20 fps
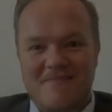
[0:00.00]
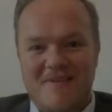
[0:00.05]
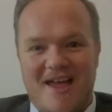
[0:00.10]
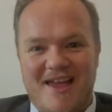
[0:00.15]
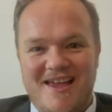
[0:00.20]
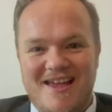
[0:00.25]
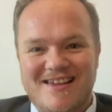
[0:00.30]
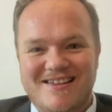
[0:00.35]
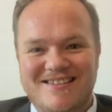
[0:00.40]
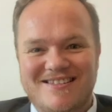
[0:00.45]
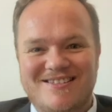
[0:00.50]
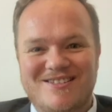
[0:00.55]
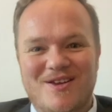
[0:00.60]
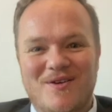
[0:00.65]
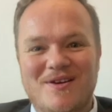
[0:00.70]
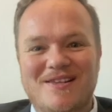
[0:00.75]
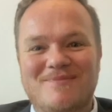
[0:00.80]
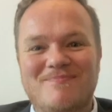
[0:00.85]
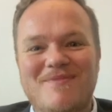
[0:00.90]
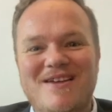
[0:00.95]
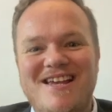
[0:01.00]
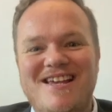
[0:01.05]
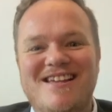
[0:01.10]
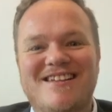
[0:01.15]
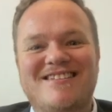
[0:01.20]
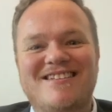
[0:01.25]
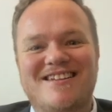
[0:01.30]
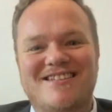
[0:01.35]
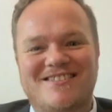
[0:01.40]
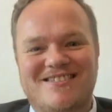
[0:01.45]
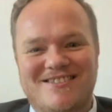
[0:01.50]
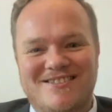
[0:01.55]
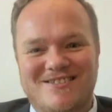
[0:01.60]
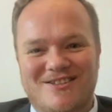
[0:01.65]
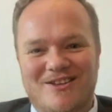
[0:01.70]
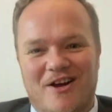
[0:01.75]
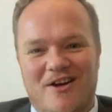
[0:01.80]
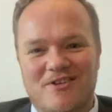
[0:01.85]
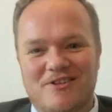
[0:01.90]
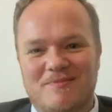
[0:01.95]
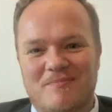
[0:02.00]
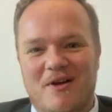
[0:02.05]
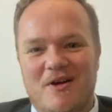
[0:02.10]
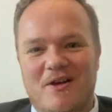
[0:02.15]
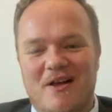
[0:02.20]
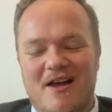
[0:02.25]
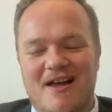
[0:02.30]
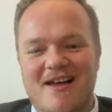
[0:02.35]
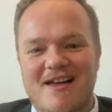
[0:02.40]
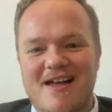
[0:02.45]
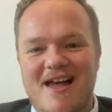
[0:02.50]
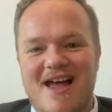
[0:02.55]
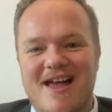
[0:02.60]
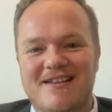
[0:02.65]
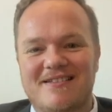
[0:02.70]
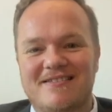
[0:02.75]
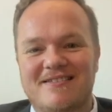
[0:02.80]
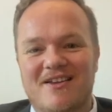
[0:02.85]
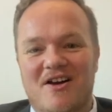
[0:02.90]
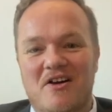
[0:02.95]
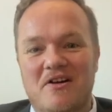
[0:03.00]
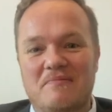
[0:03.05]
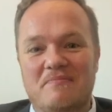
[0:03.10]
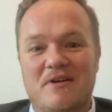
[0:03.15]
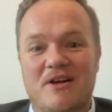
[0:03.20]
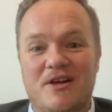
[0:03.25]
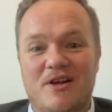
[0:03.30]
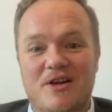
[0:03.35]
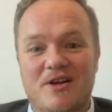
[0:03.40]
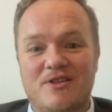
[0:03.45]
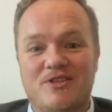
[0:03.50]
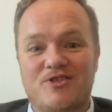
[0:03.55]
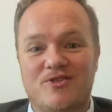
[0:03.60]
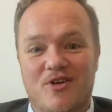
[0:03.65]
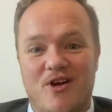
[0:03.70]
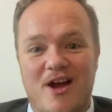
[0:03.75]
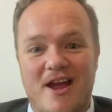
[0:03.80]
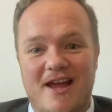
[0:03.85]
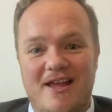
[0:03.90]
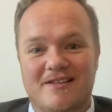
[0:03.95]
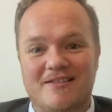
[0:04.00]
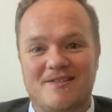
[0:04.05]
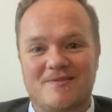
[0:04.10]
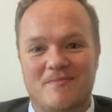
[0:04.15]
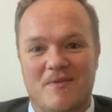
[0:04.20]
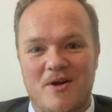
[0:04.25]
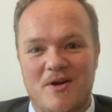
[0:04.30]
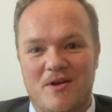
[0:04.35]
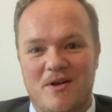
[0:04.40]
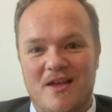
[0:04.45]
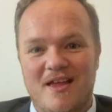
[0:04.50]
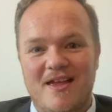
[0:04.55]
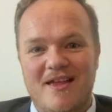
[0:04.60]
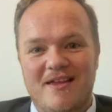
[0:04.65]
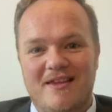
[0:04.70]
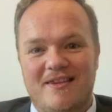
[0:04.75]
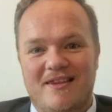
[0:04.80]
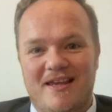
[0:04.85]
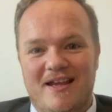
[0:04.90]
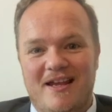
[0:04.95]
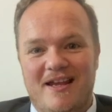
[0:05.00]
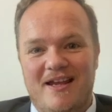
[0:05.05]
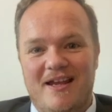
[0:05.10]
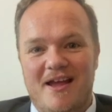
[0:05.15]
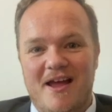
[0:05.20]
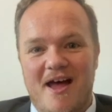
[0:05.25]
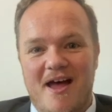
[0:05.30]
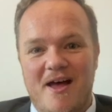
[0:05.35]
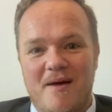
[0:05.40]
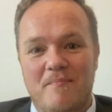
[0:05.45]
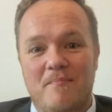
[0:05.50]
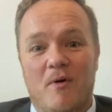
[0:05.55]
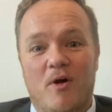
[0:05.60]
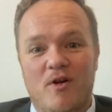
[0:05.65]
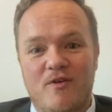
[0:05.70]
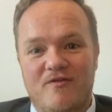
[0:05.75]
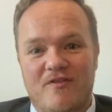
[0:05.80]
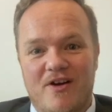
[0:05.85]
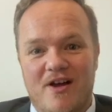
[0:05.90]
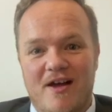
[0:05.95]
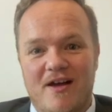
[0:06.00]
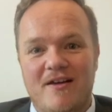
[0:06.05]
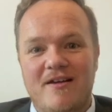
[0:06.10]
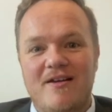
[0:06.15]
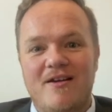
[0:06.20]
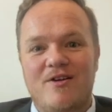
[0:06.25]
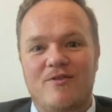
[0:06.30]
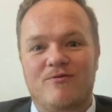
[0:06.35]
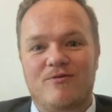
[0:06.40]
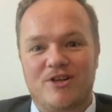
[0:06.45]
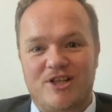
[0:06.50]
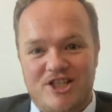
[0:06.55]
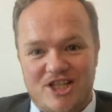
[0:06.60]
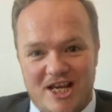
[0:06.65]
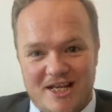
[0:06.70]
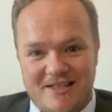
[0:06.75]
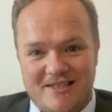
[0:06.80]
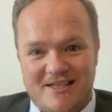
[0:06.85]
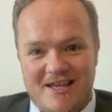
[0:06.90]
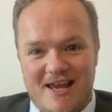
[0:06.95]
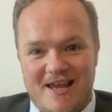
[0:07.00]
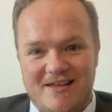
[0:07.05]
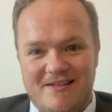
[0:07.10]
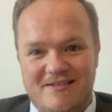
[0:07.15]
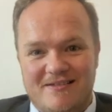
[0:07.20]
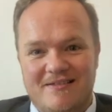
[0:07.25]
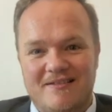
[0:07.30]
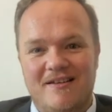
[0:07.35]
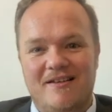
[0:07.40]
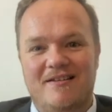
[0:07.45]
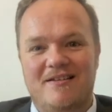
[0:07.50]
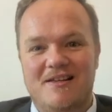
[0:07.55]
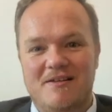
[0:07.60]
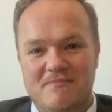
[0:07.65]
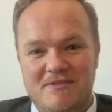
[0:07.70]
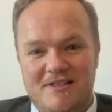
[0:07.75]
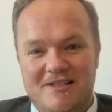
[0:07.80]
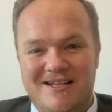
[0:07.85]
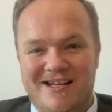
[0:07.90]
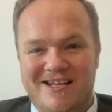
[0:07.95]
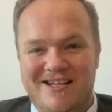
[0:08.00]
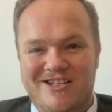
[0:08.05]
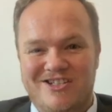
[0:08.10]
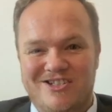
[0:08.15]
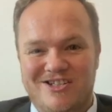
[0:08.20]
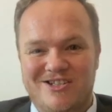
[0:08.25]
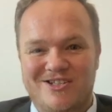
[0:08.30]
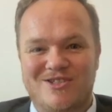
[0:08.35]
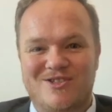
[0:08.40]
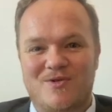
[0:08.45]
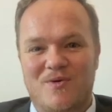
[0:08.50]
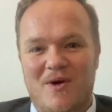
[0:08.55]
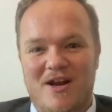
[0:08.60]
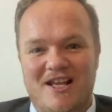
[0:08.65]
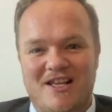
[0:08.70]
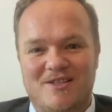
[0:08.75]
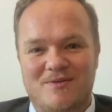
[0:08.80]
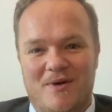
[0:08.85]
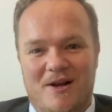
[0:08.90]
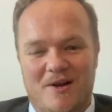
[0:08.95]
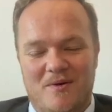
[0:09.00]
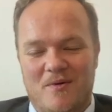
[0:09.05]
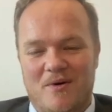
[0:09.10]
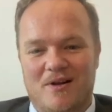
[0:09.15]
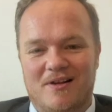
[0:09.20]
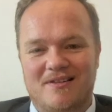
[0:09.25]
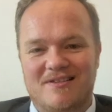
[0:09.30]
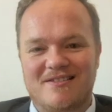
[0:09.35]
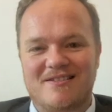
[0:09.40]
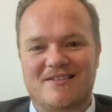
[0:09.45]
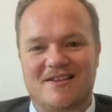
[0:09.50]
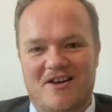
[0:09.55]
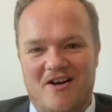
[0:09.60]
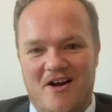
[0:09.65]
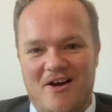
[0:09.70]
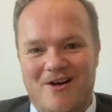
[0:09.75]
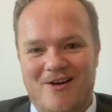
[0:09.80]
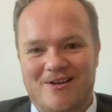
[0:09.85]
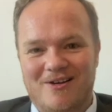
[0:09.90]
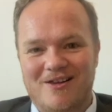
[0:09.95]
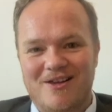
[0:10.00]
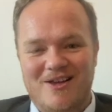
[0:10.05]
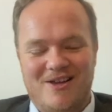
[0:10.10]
Hiya, so it's me, London Cigar Smoker, and I'm gonna try and smoke the Bolivar Regentes Limited Edition 2021 cigar.